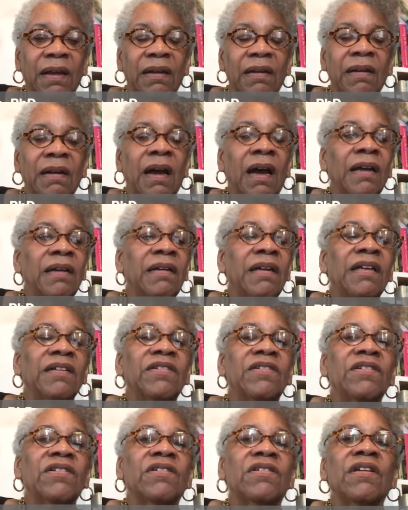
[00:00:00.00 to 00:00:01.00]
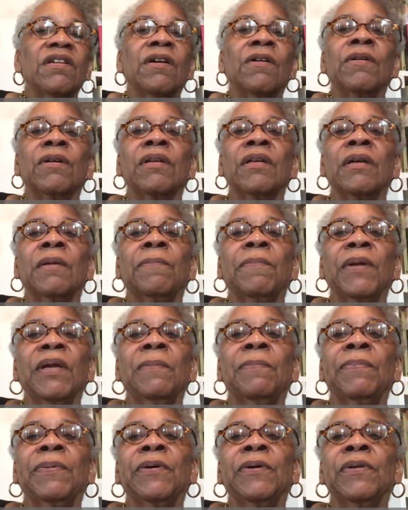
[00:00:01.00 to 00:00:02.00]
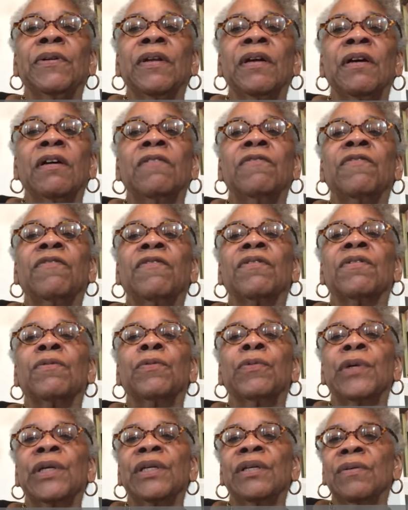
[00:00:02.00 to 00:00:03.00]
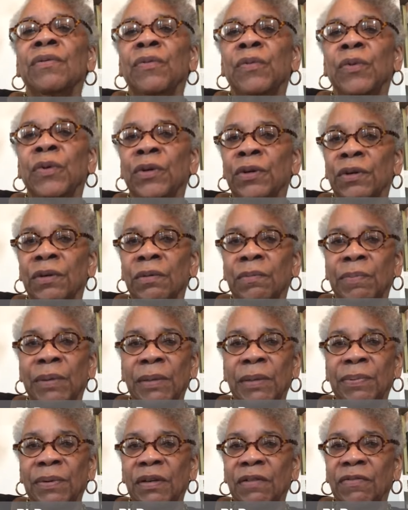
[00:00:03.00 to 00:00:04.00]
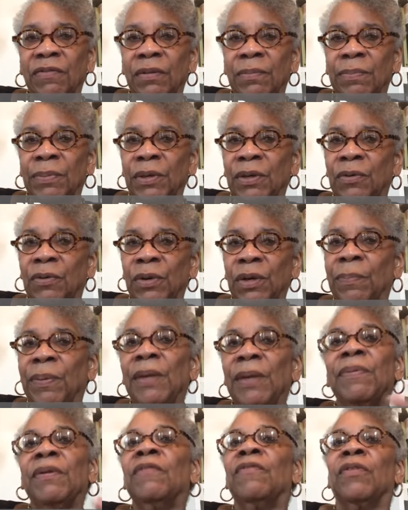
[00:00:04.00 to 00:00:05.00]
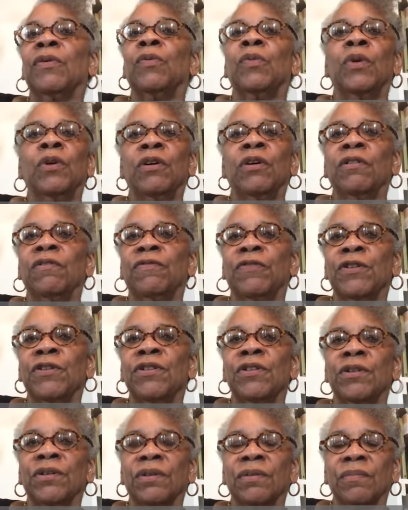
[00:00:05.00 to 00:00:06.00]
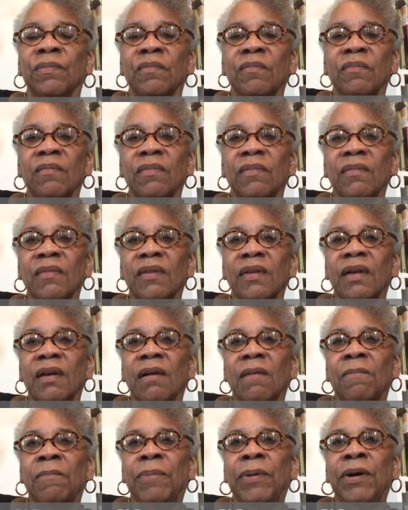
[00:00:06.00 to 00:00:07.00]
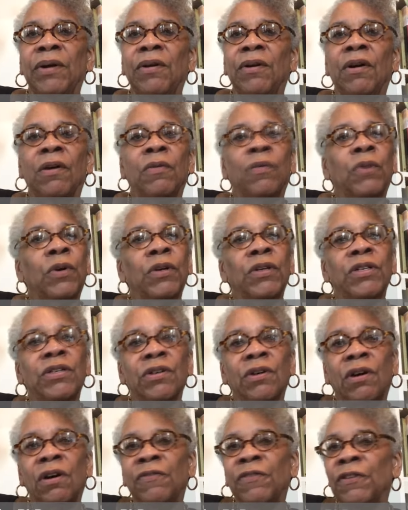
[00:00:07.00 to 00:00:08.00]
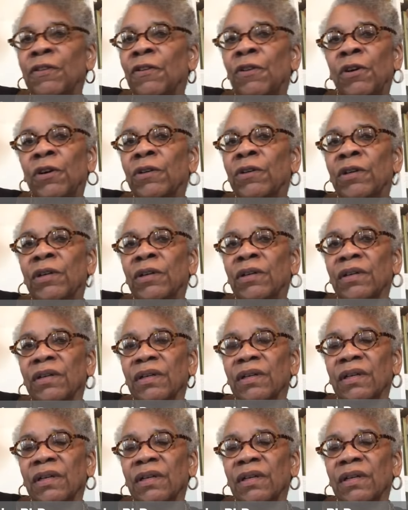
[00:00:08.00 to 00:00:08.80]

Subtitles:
not necessarily people of the written word, people of the book. We are people of the word for certain, but our words are often oral.